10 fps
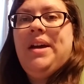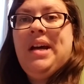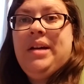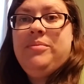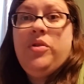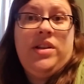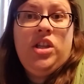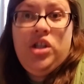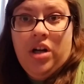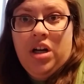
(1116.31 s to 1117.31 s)
So that's a
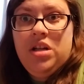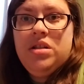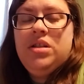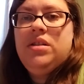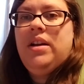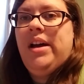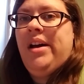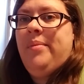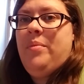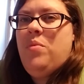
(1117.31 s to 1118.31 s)
start.
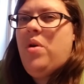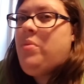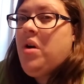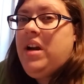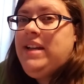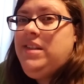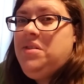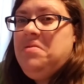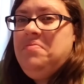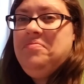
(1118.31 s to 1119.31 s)
What more can I do?